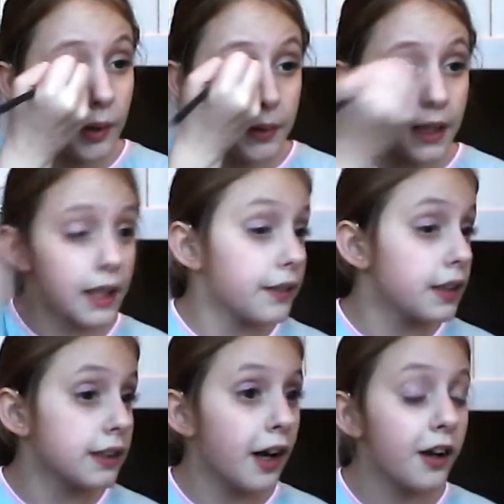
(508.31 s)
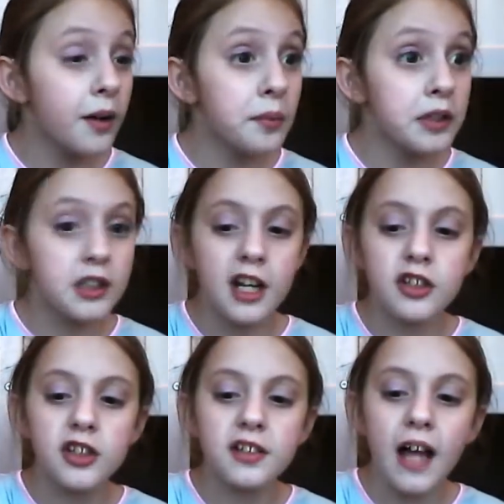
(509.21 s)
I'm taking this colour, which
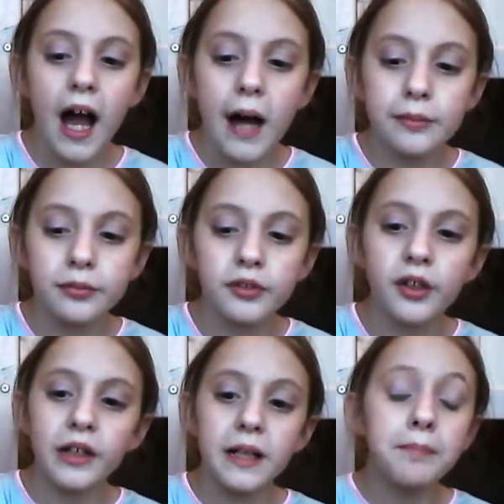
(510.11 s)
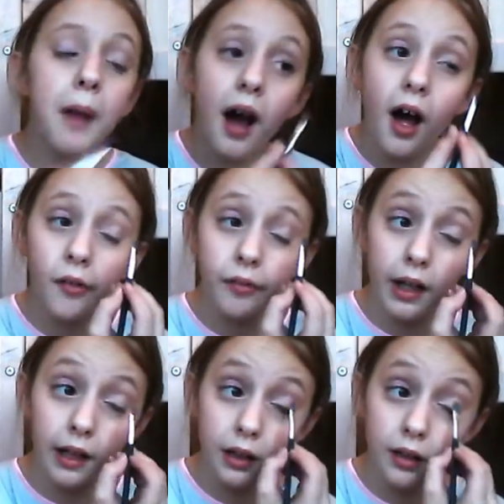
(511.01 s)
is just absolutely
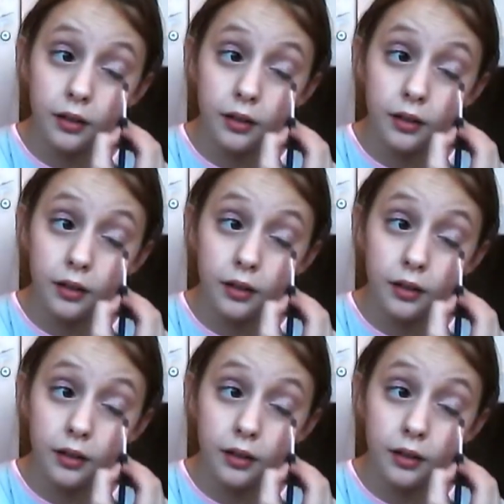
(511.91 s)
perfect.